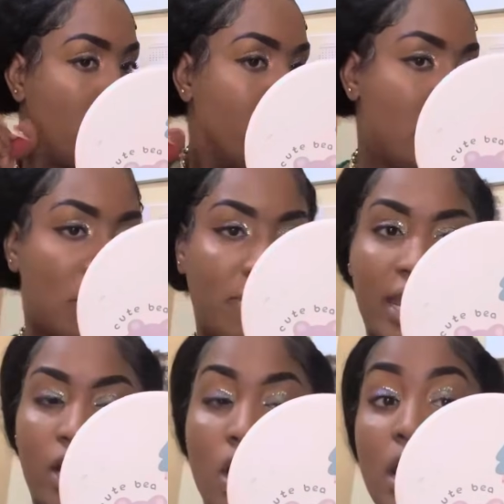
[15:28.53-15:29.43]
Remember me
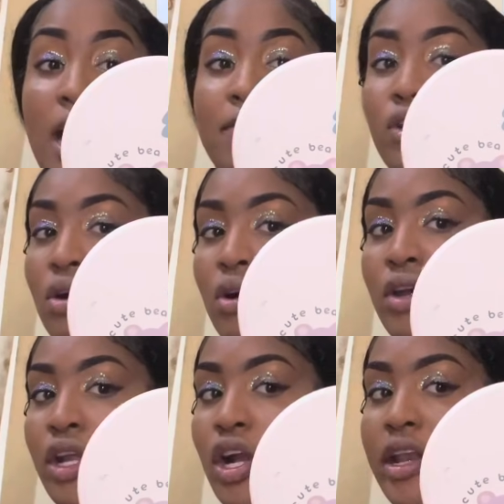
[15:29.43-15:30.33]
and the girl I have no
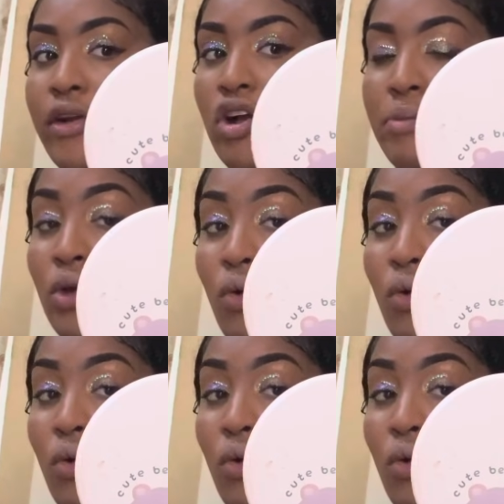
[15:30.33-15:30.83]
aunt. The girl that run me the